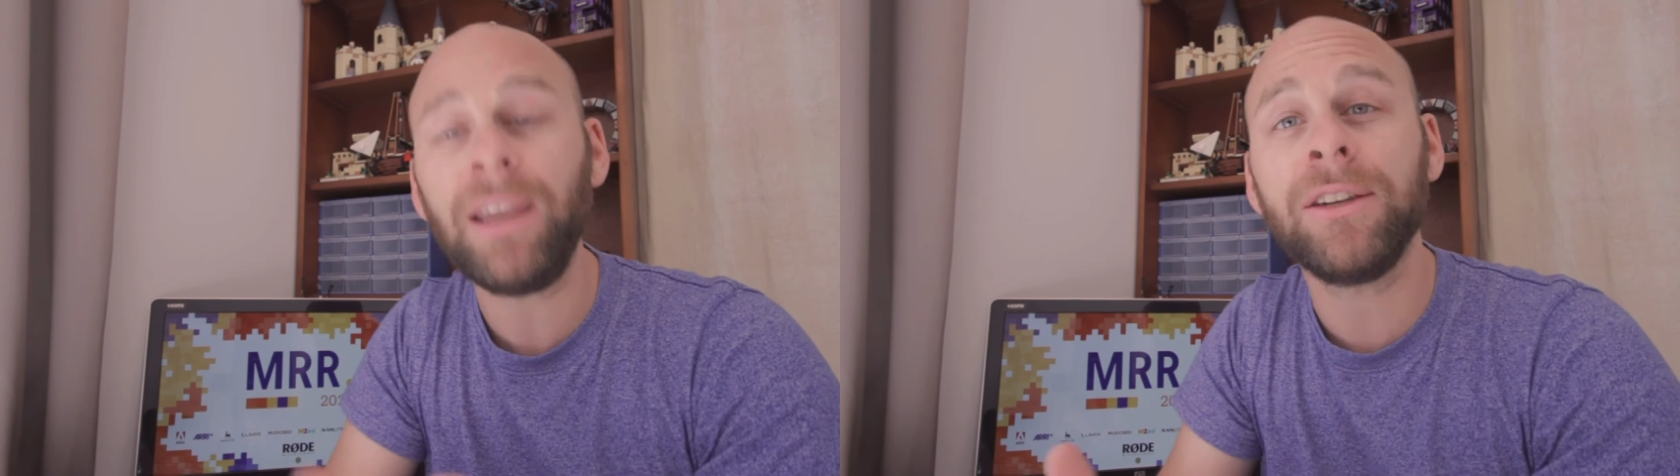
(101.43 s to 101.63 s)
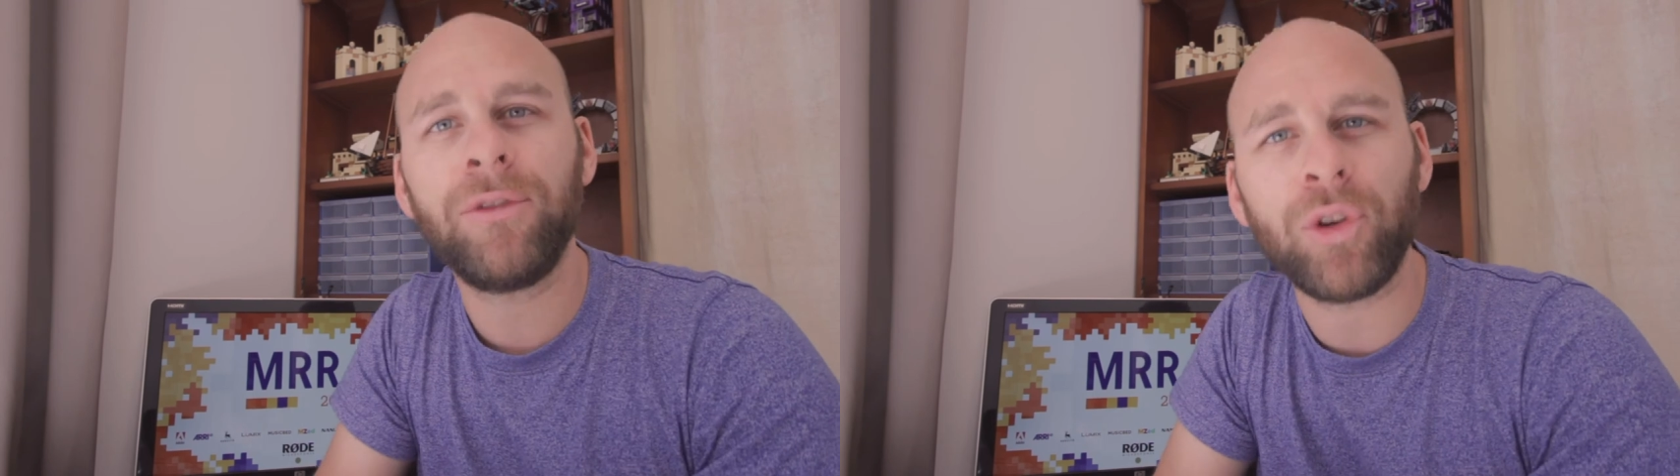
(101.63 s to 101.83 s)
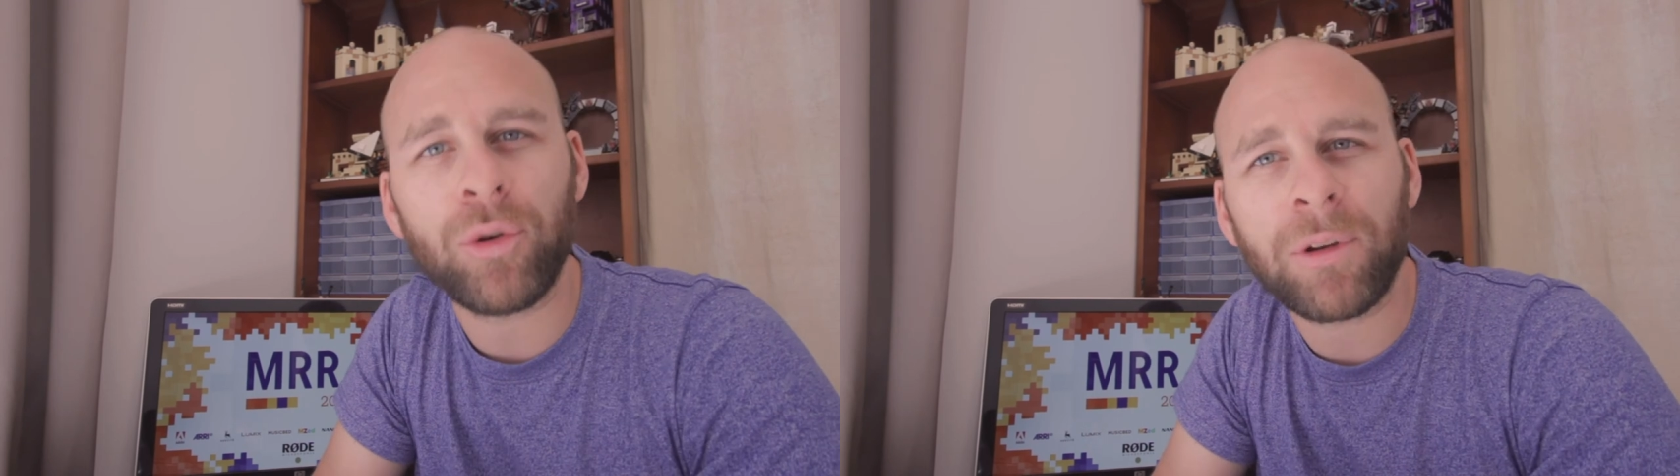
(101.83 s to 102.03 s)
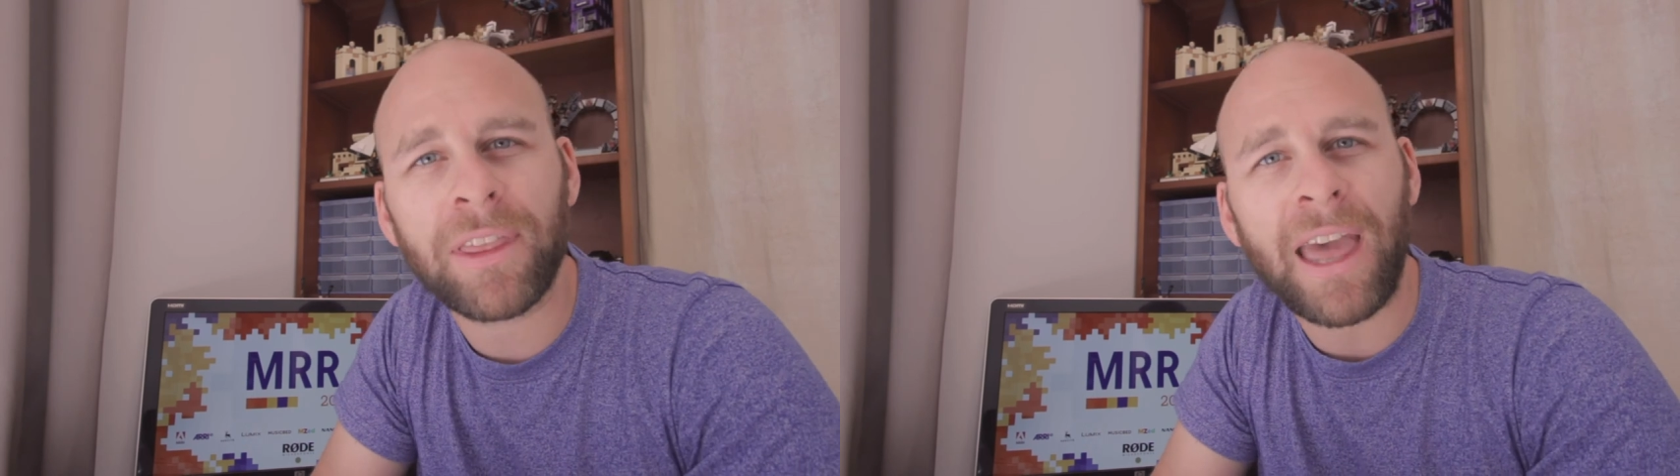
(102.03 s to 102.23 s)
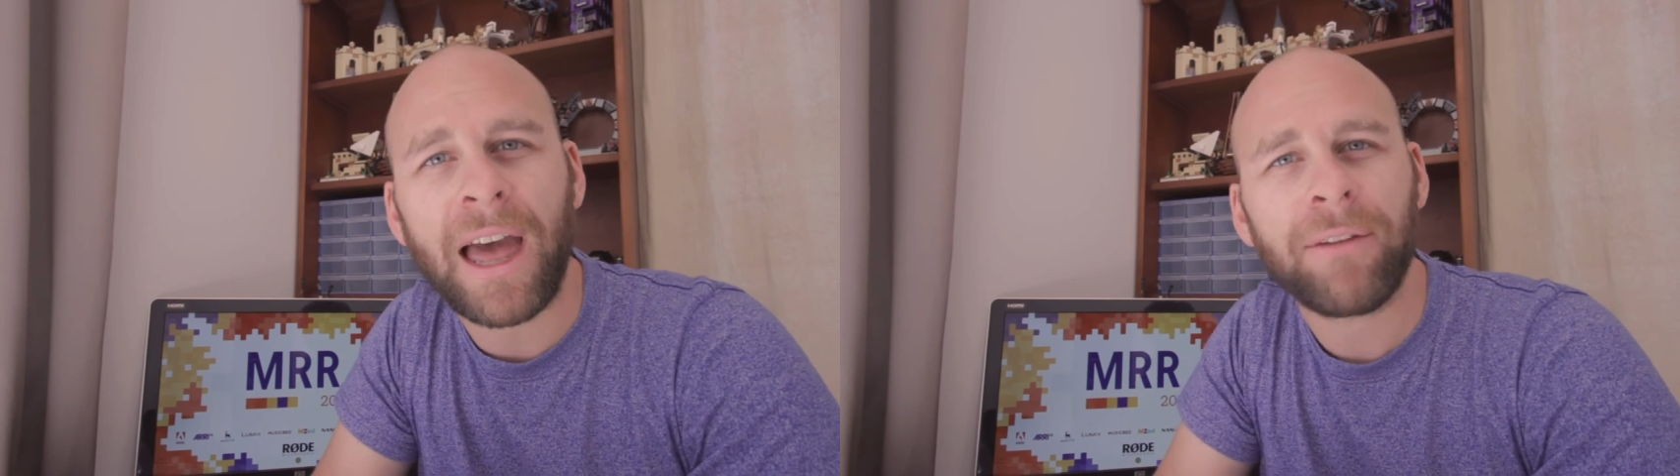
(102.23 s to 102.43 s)
interview with
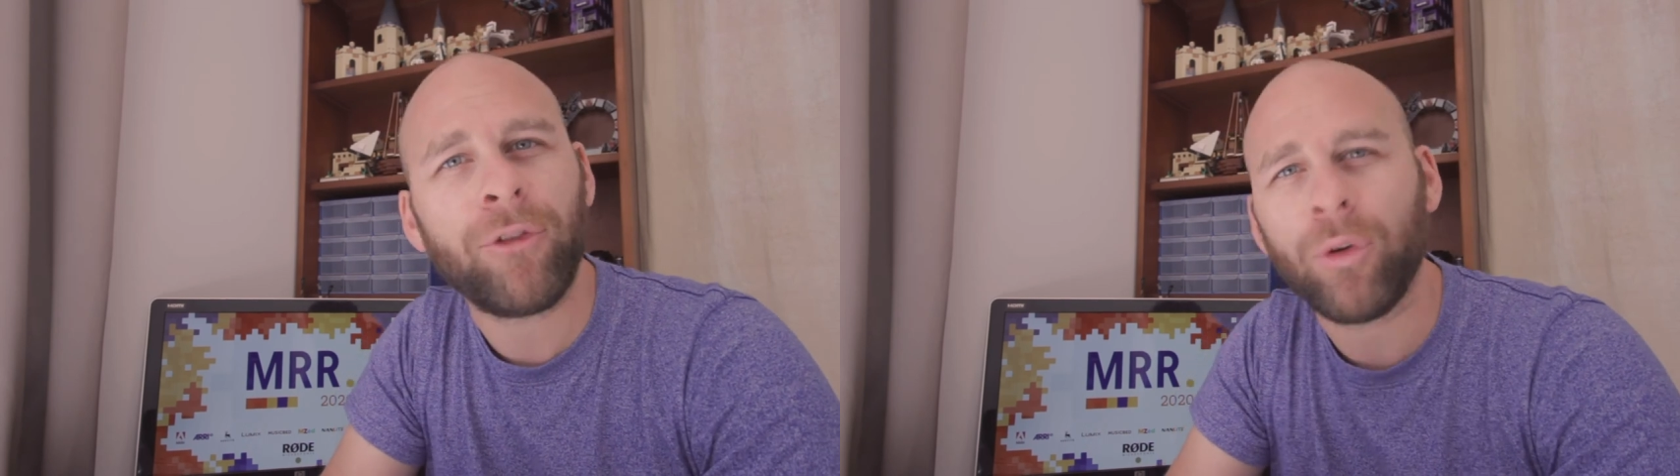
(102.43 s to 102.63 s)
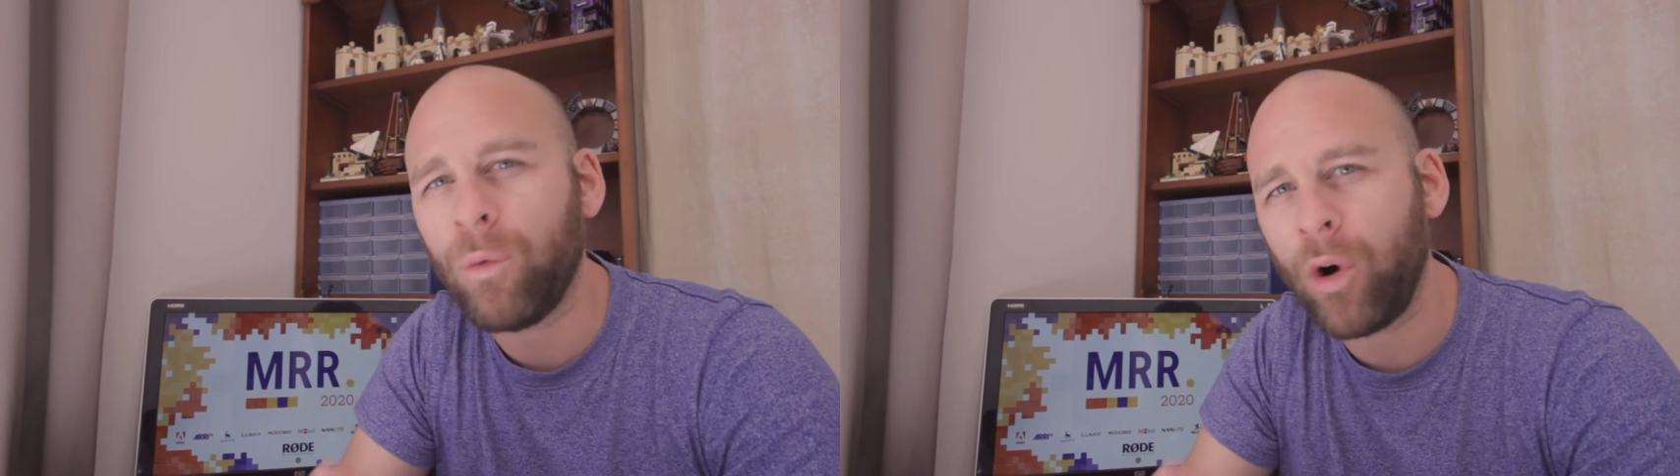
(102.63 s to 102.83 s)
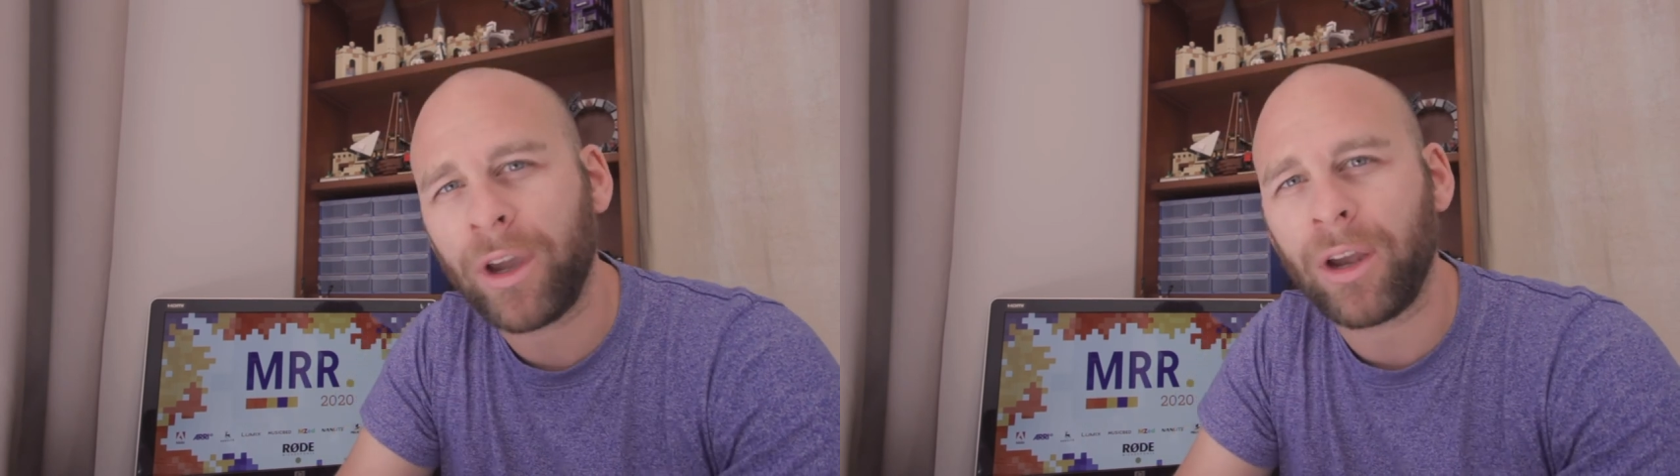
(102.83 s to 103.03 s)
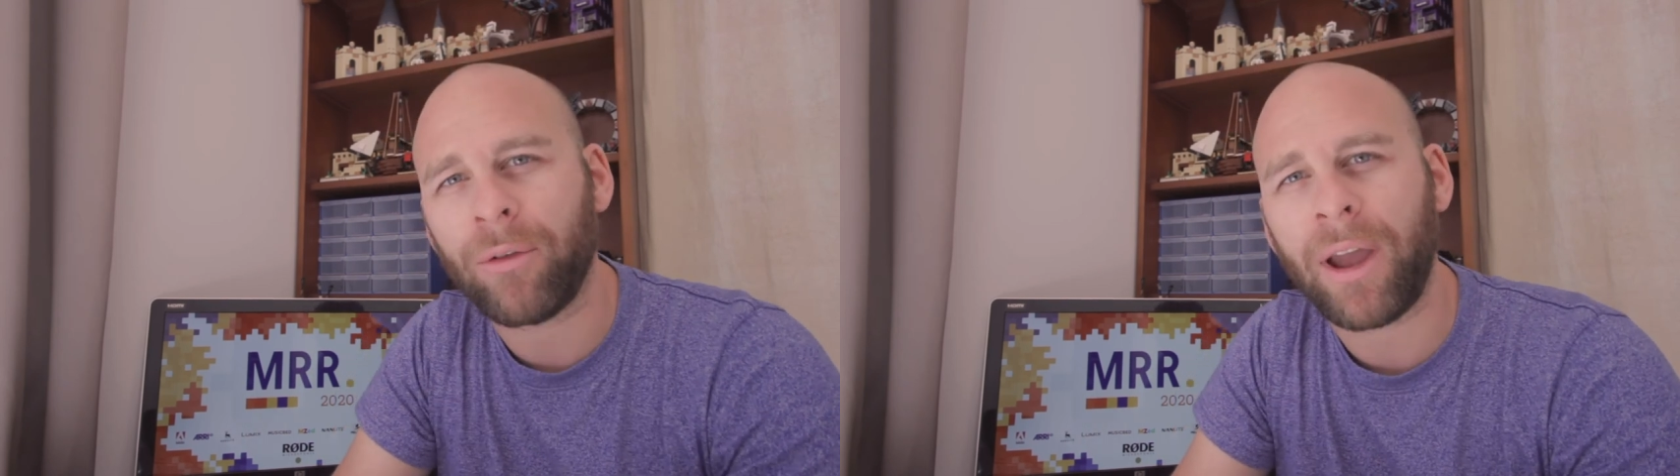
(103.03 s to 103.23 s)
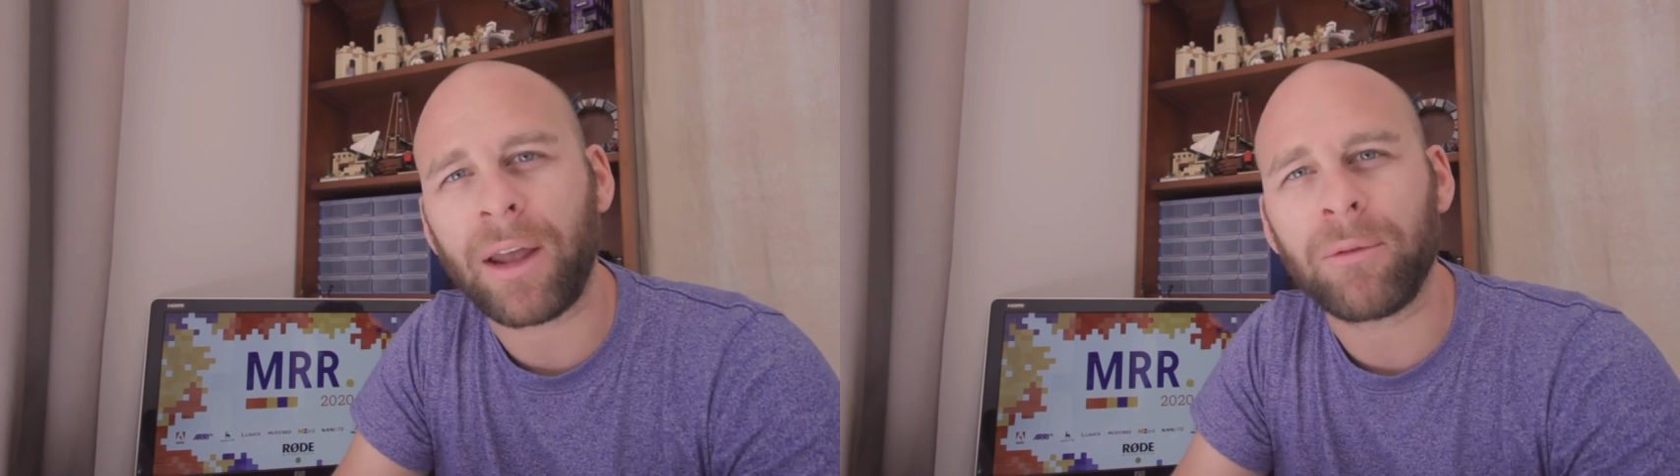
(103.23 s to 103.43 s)
Kat, for walking
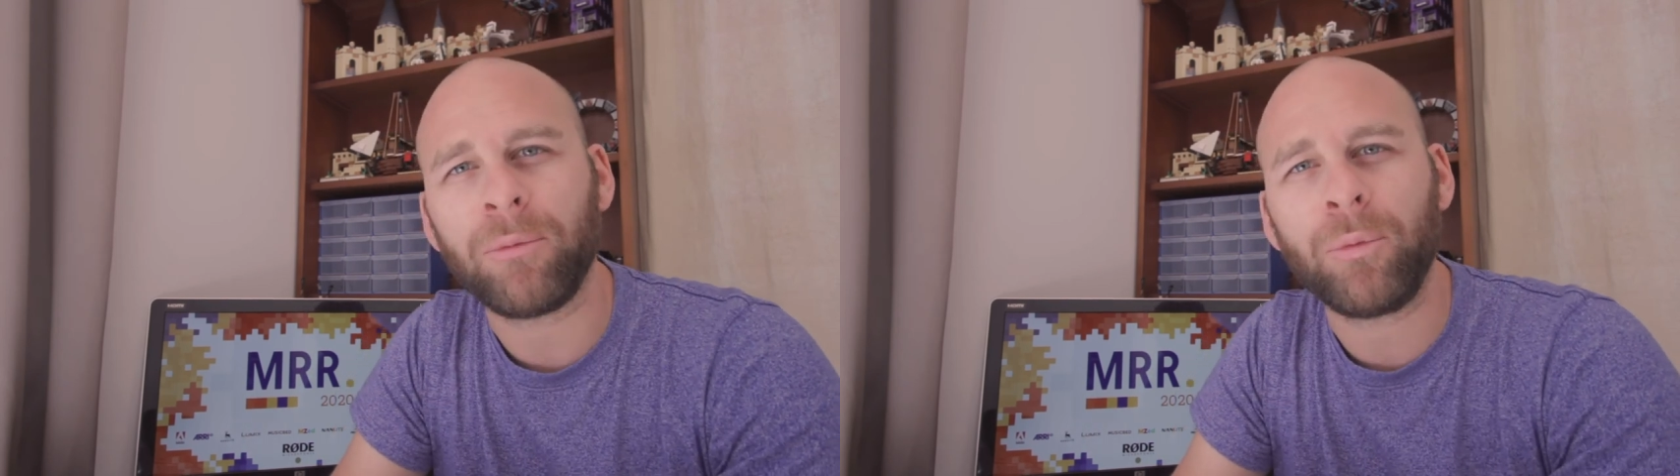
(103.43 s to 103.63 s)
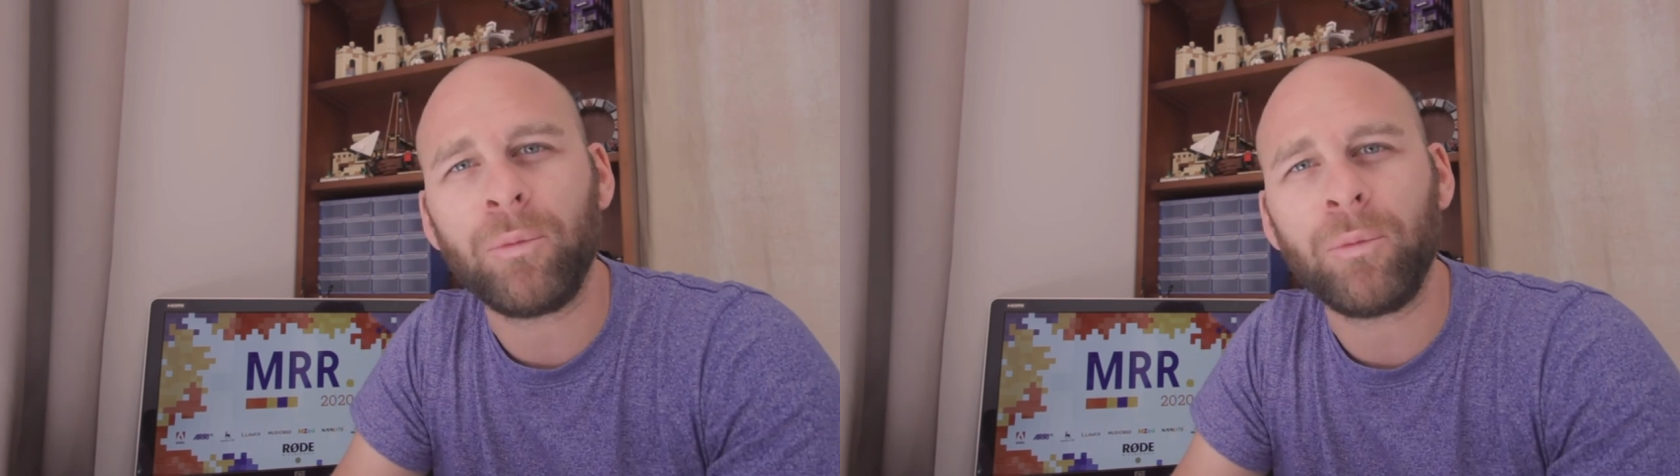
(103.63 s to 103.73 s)
around